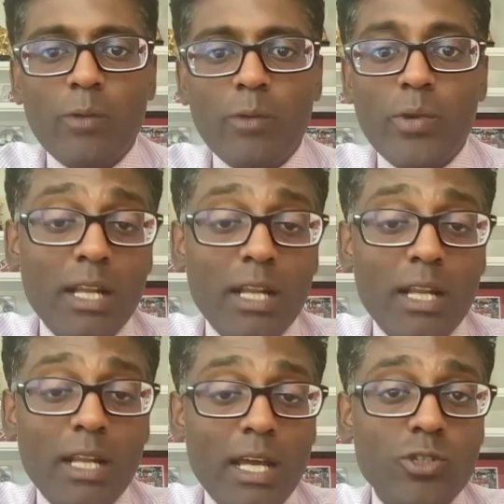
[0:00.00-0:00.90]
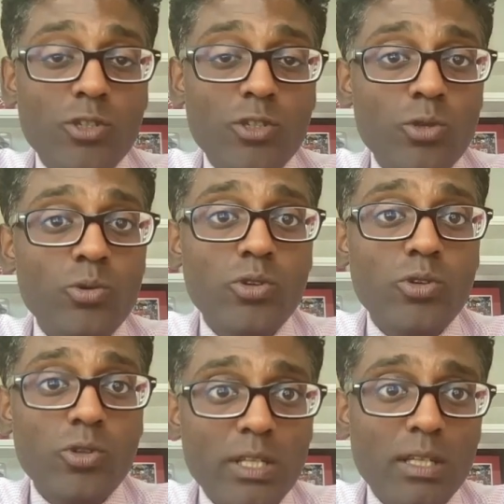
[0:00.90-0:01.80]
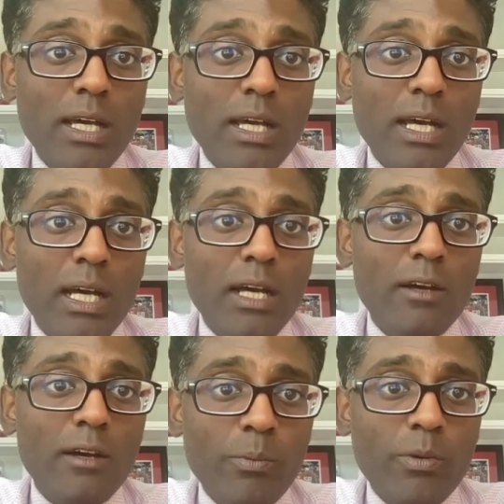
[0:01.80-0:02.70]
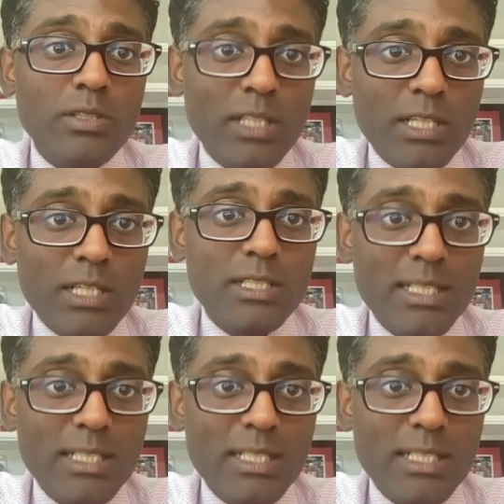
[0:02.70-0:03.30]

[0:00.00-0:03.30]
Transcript: and we have a nice 2-unit football selection